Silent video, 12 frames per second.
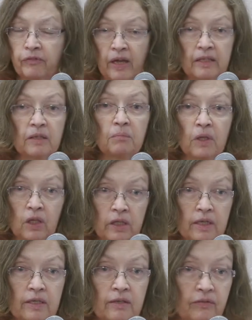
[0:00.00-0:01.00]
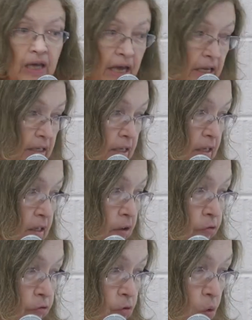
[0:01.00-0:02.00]
prevented millions of cases
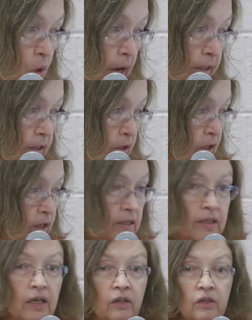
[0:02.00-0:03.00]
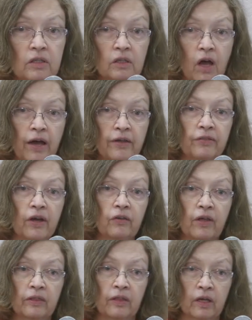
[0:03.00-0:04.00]
of fraud. So you can see on the slide there
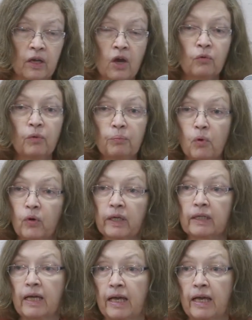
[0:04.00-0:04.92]
that the reported